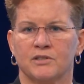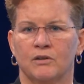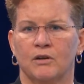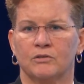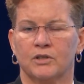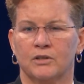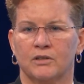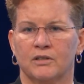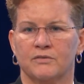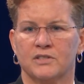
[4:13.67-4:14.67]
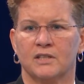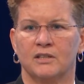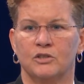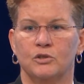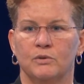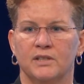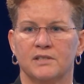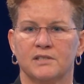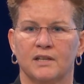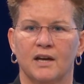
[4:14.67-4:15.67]
are alternatives and
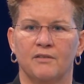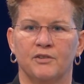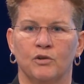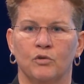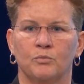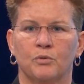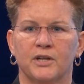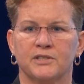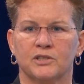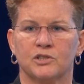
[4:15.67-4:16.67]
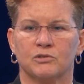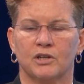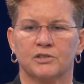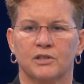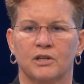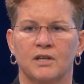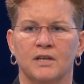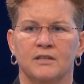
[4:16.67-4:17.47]
annuities that have their own pricing structure